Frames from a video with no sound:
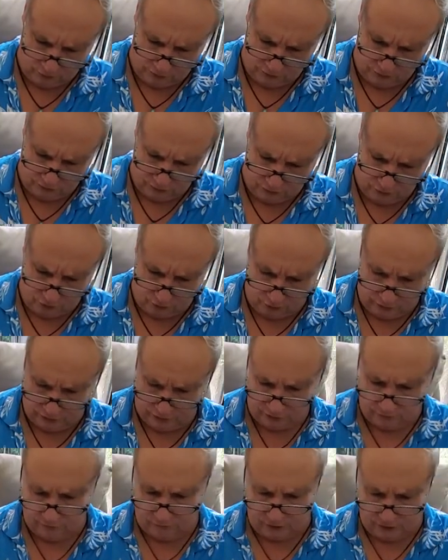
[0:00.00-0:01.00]
This is
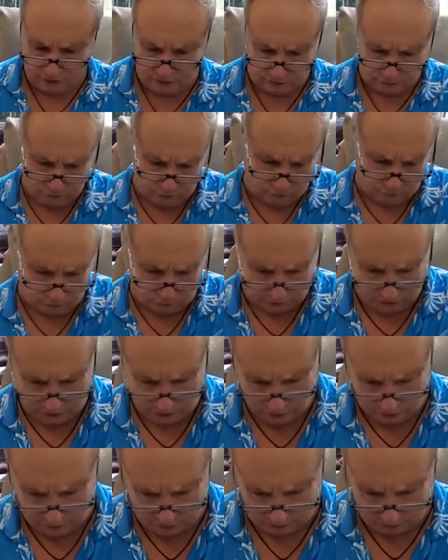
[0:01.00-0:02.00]
normally advice for the
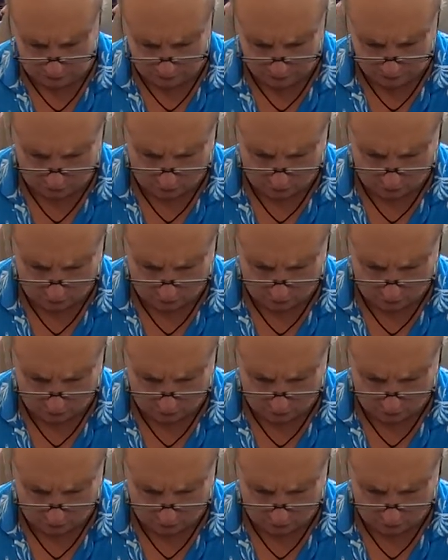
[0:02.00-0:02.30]
relationship as a